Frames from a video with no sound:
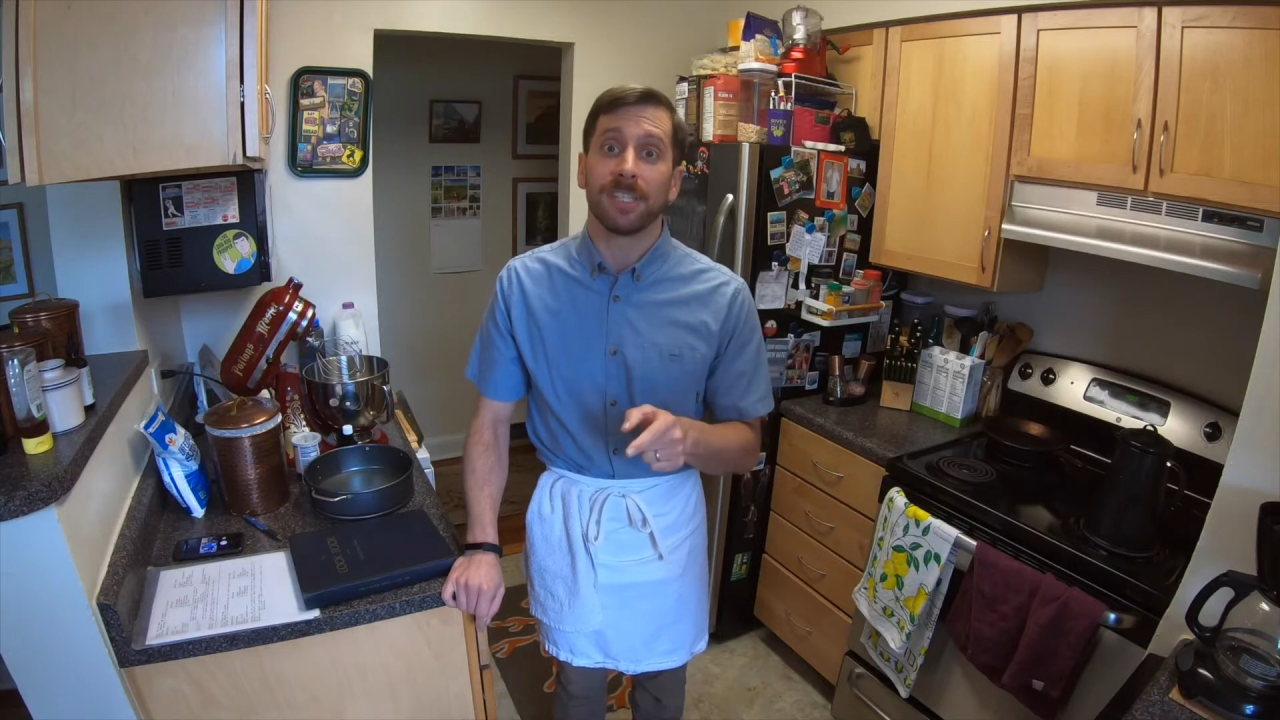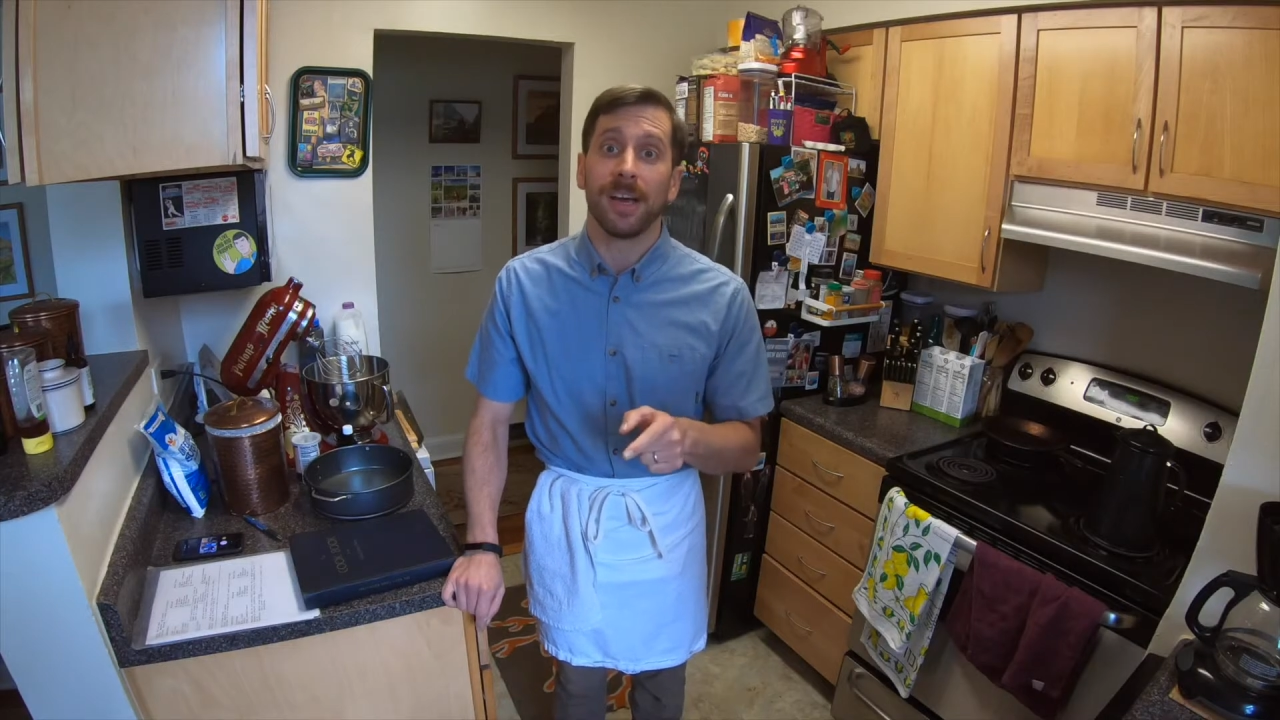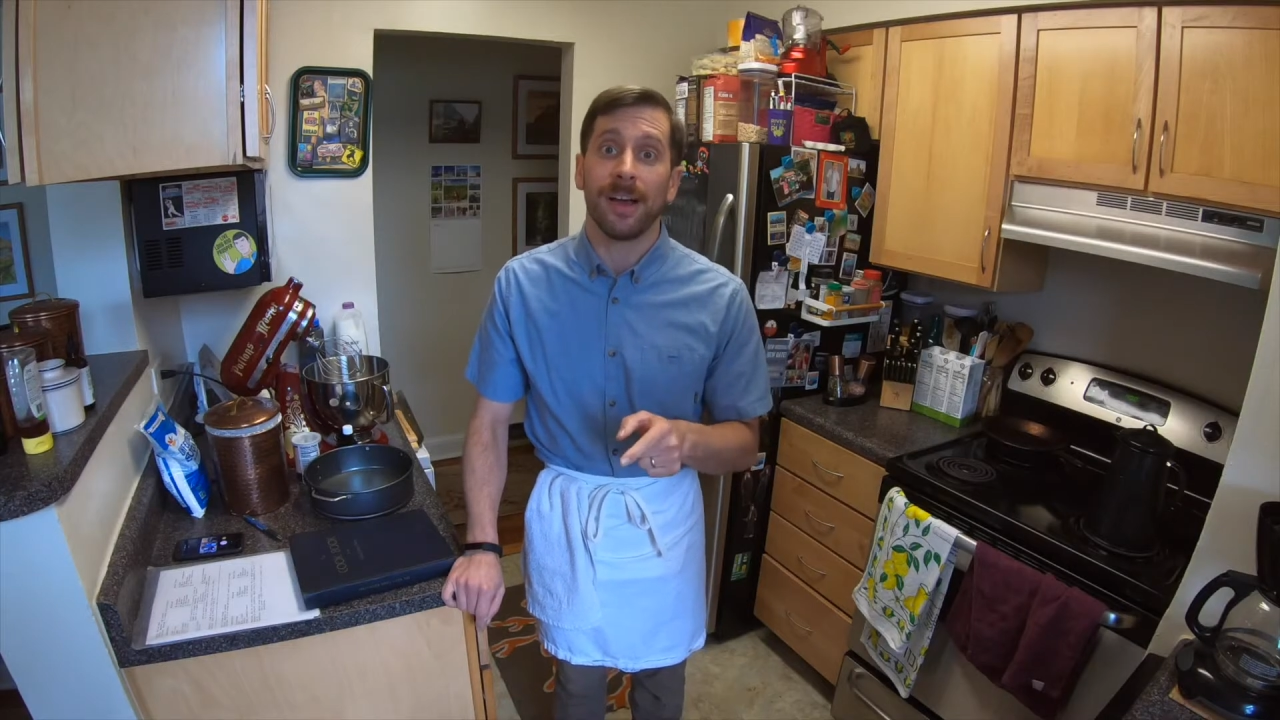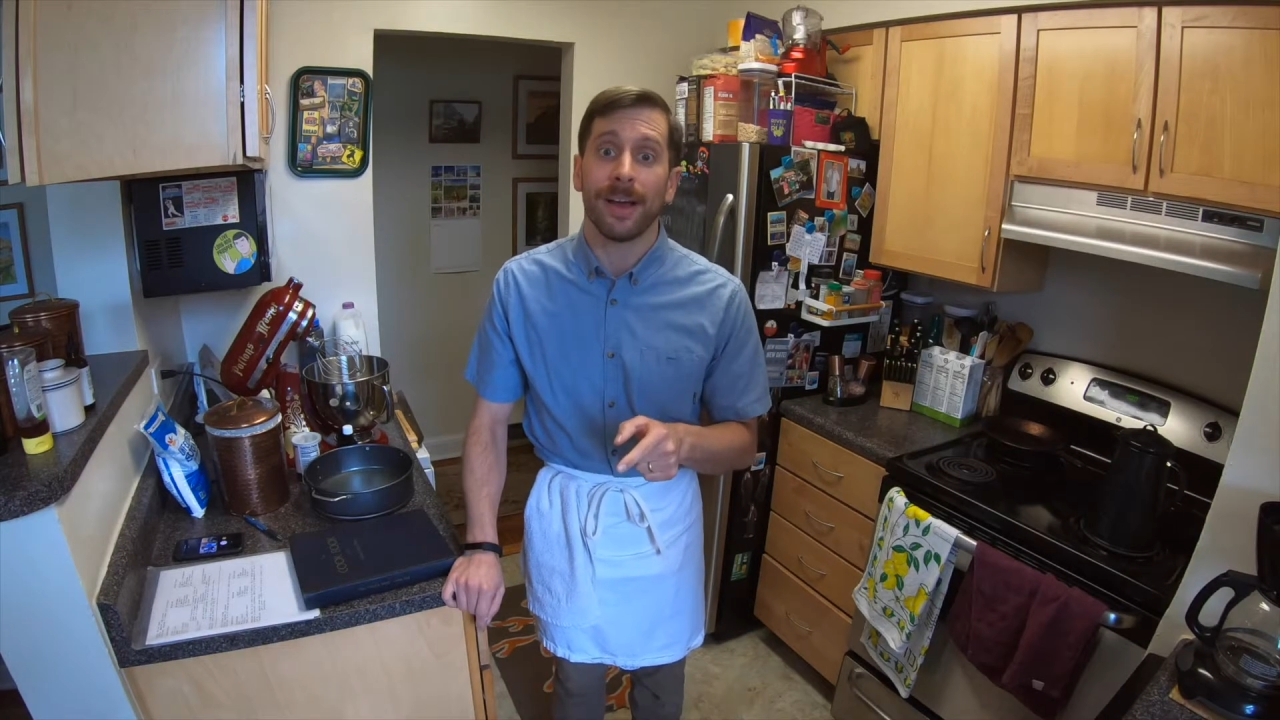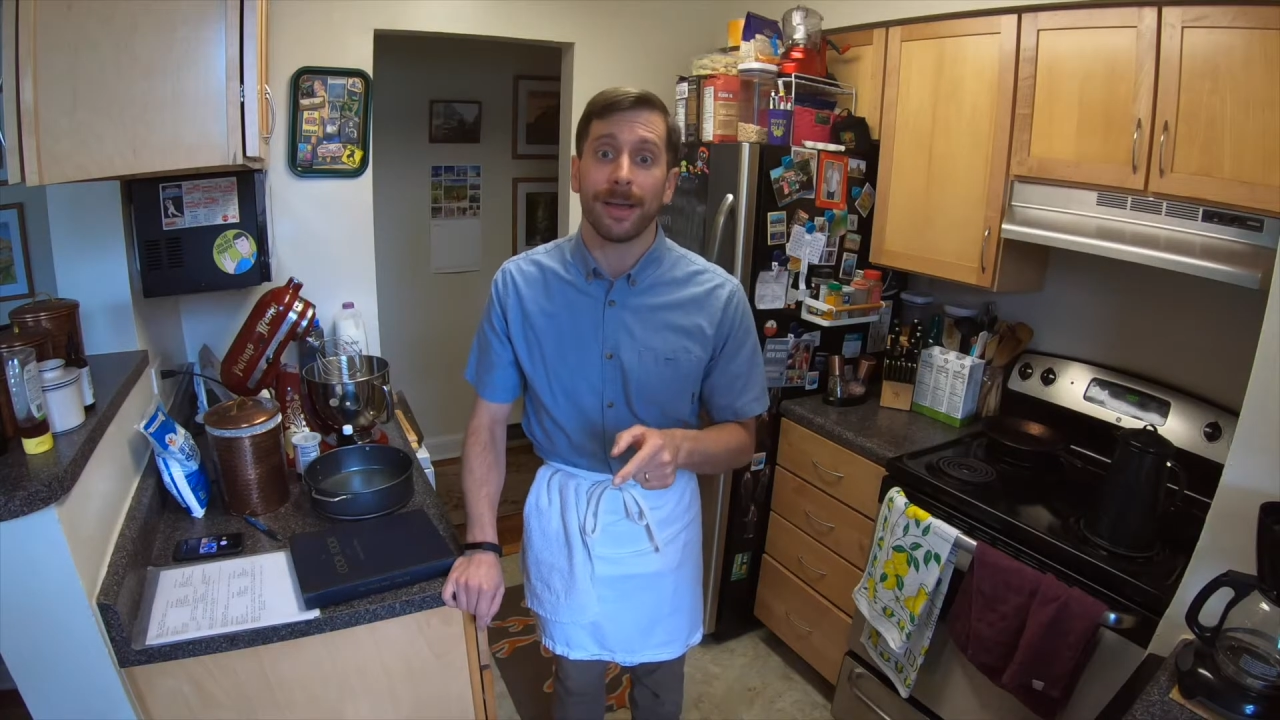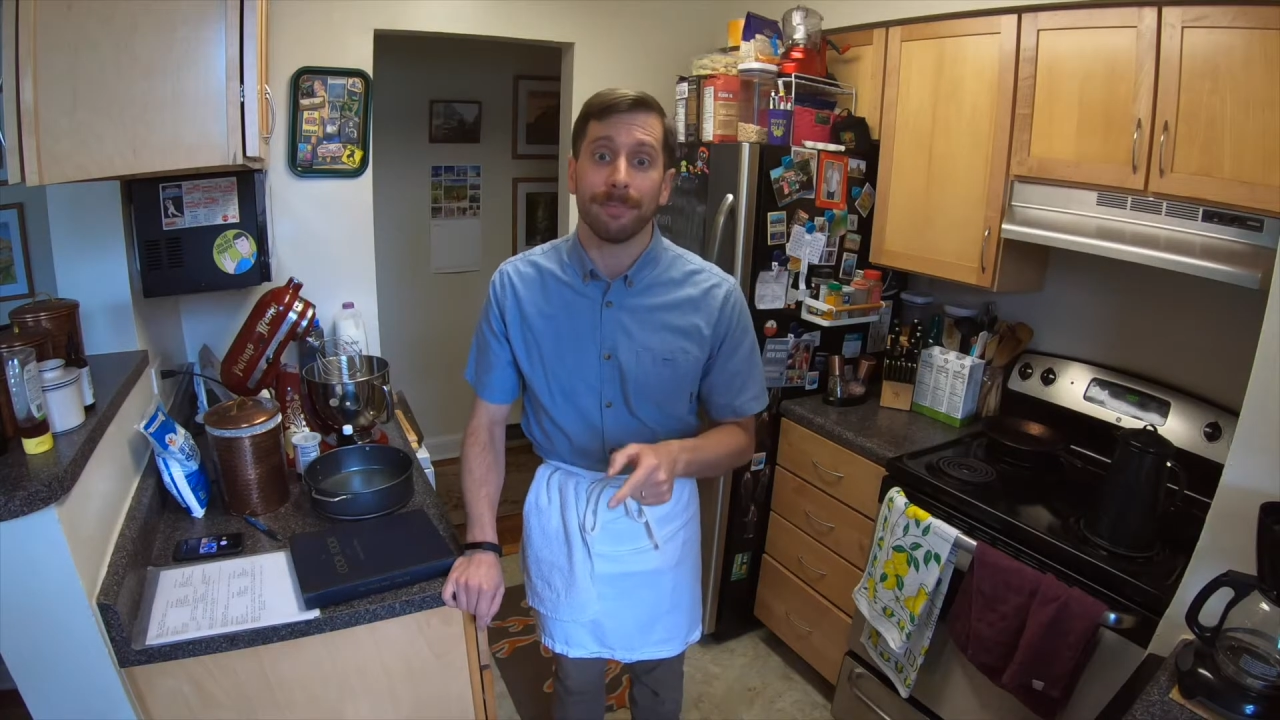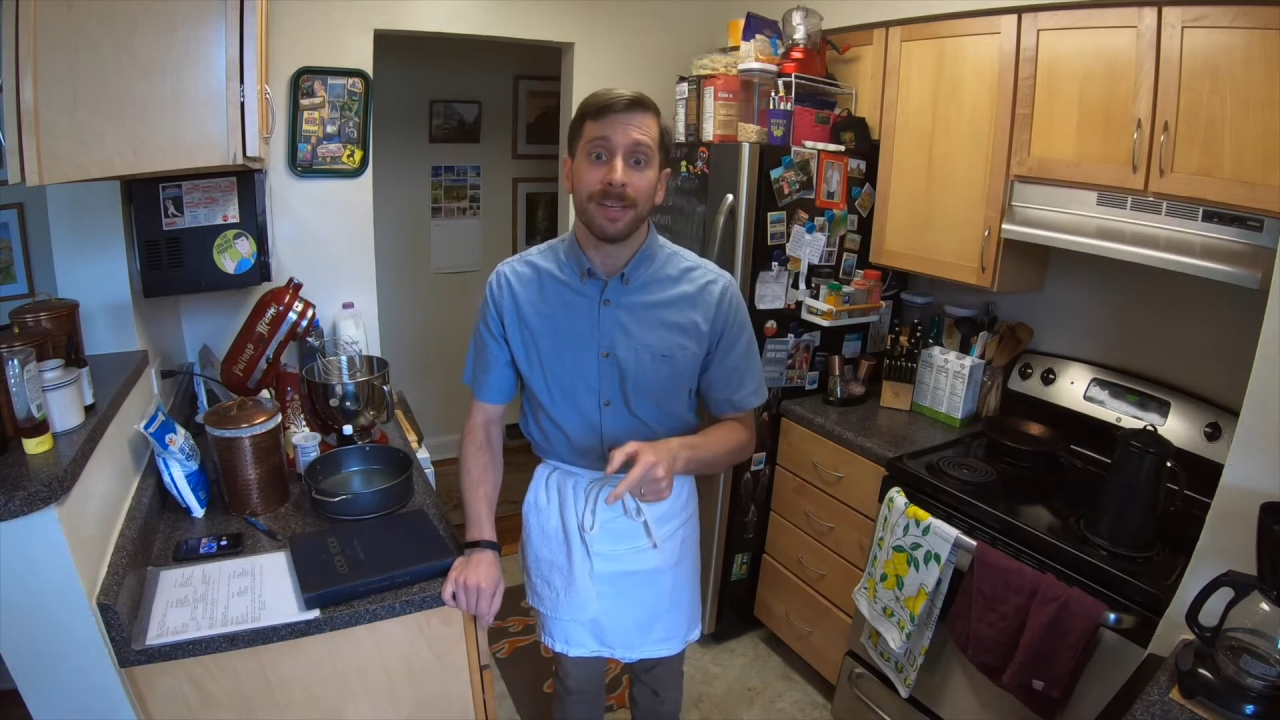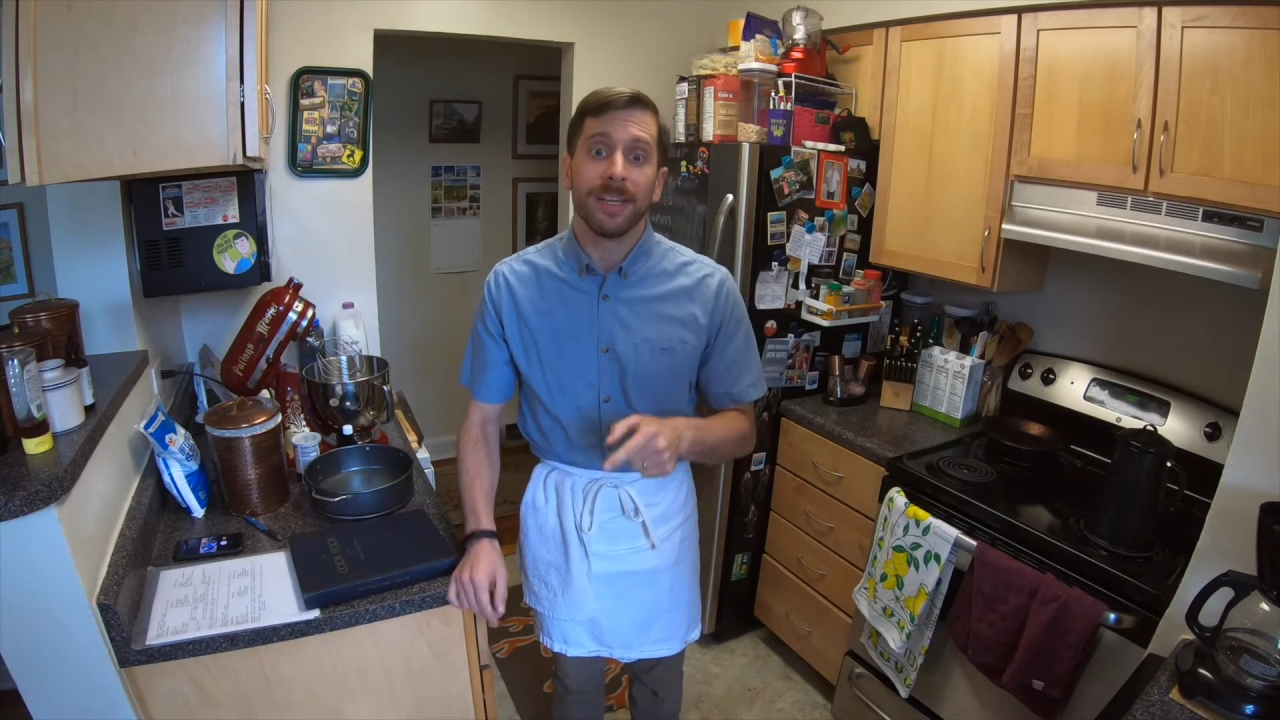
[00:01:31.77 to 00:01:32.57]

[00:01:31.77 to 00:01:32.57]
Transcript: time.